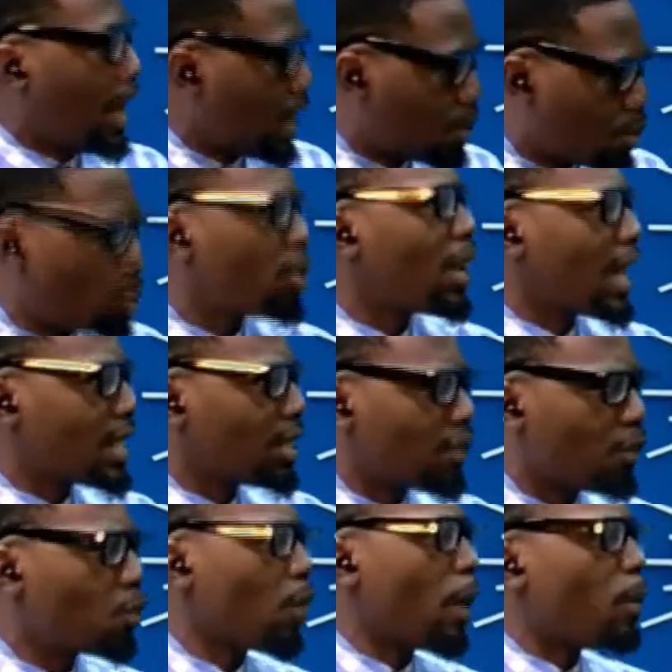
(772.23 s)
And so that's
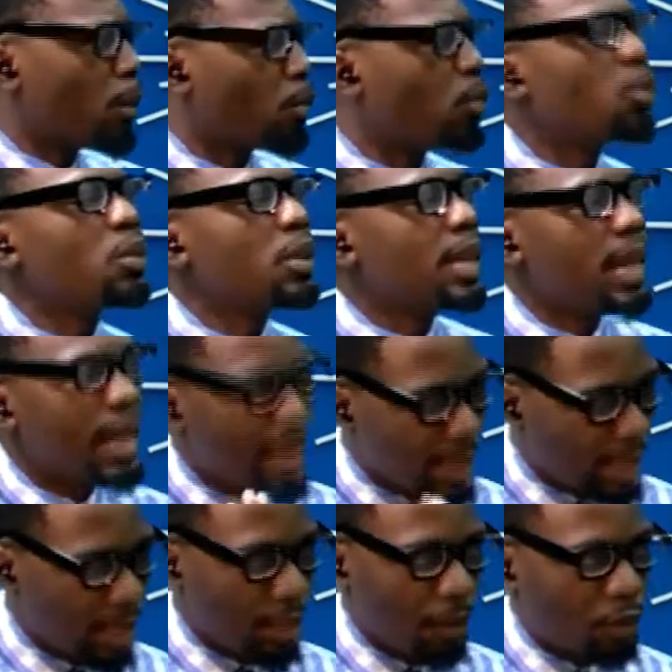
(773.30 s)
even why people,
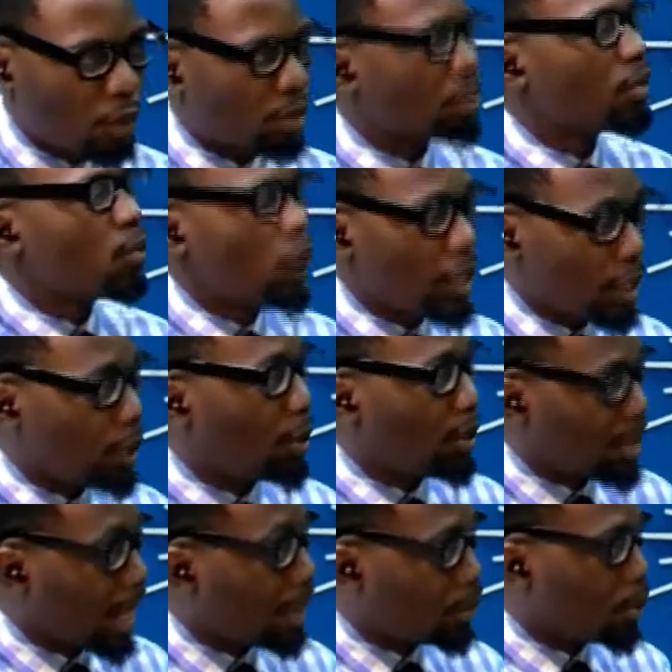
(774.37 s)
instead of waiting
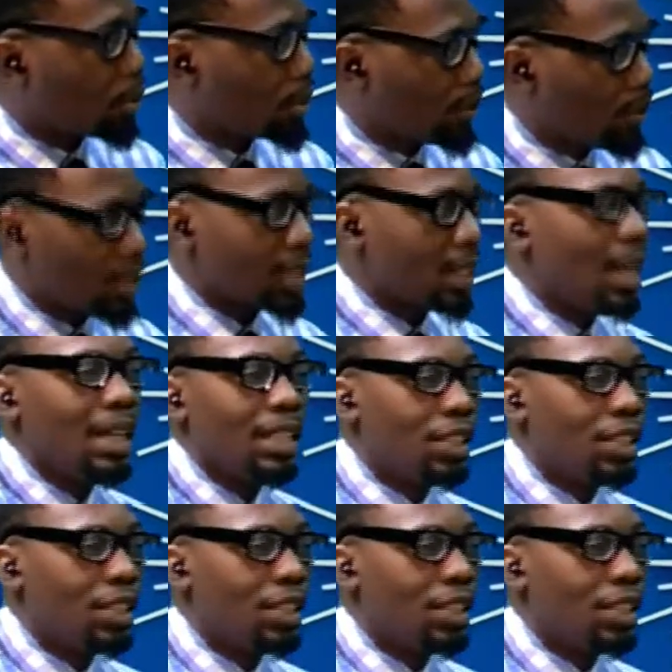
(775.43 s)
on that justice,